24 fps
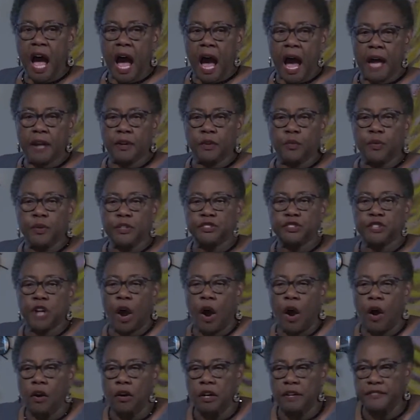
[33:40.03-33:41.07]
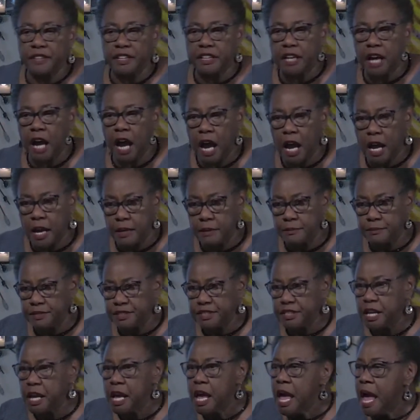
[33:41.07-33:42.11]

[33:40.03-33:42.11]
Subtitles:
out of which all of it comes.